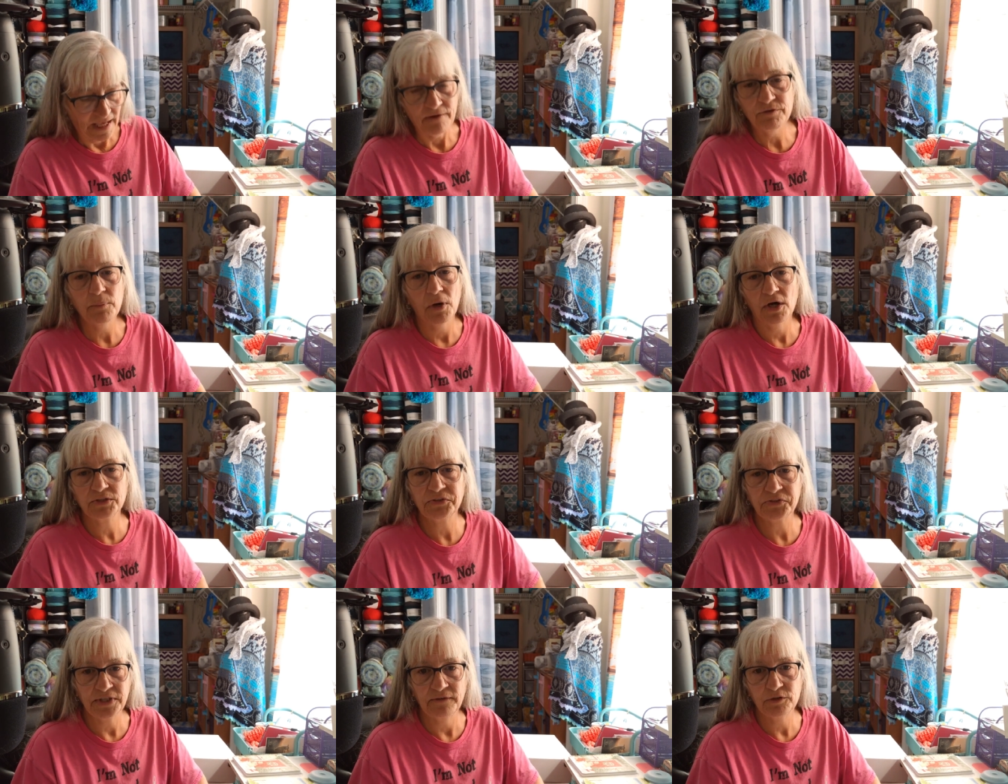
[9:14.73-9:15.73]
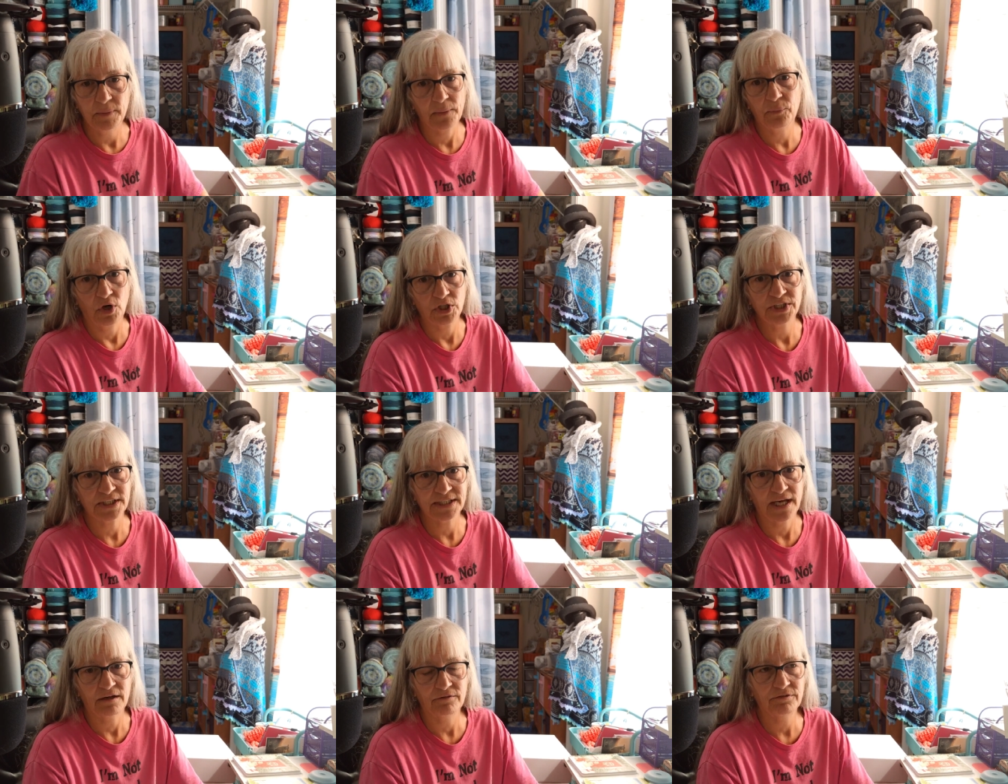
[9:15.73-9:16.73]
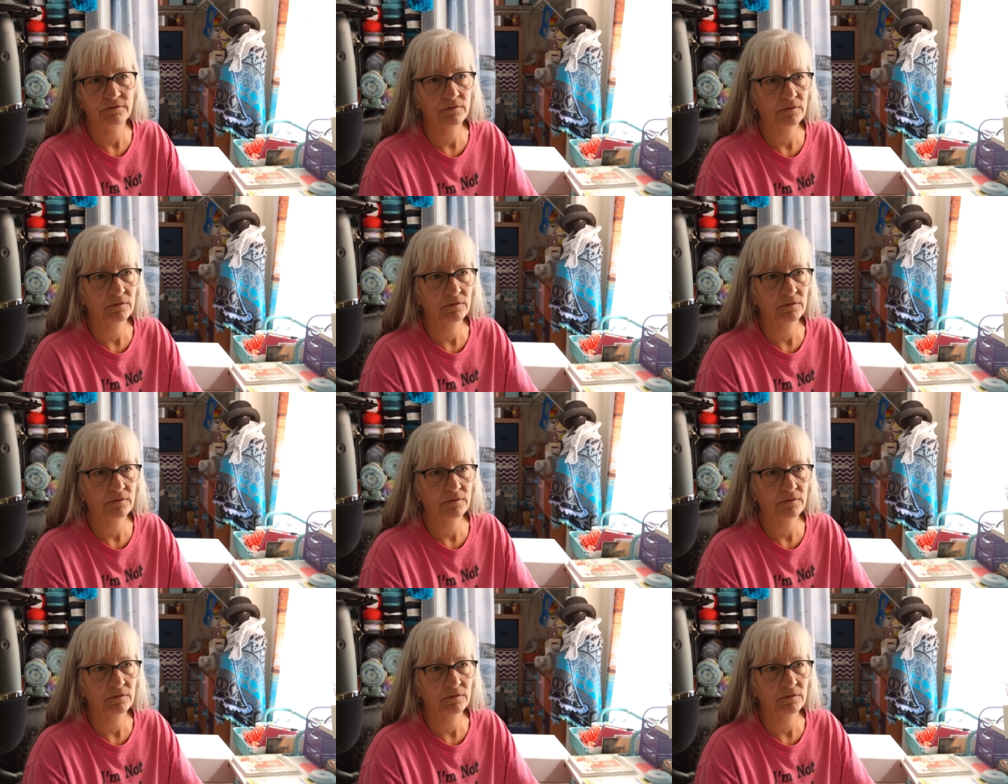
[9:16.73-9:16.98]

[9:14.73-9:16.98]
Every box, there's enough to make projects out of.